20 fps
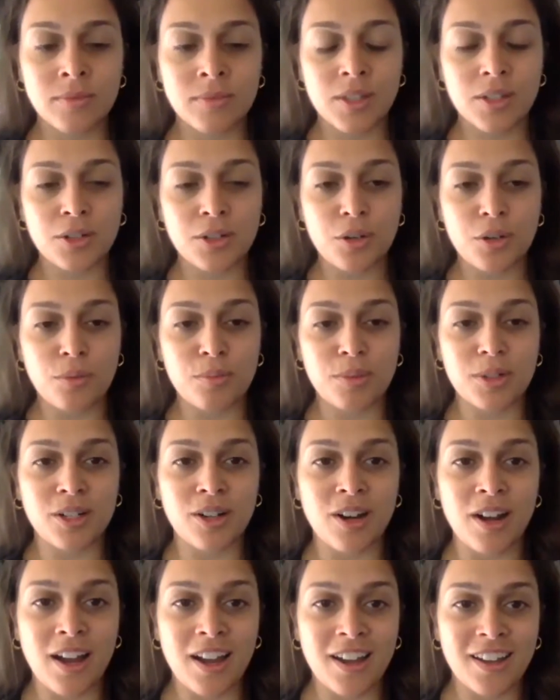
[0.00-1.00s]
you can open
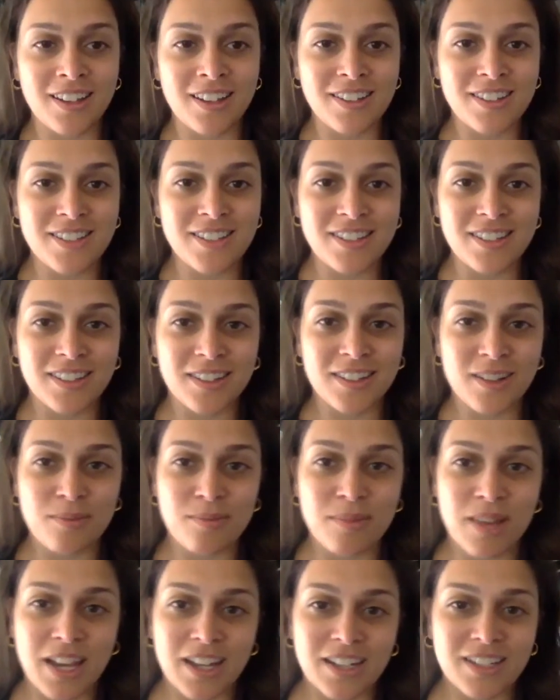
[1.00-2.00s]
your eyes and
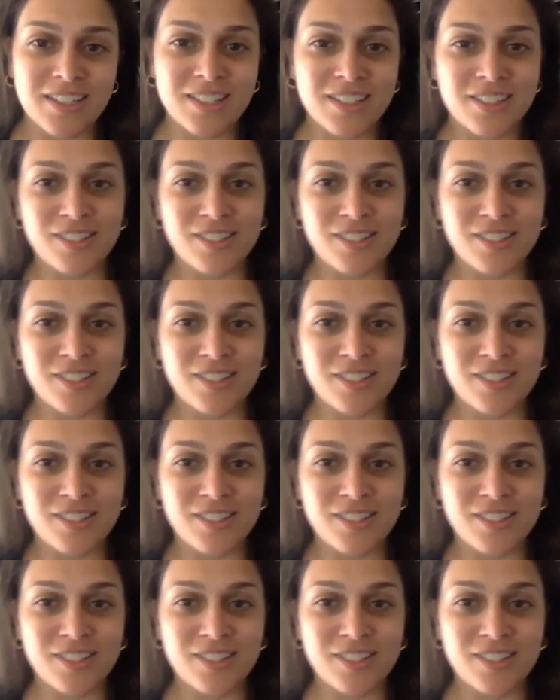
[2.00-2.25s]
come back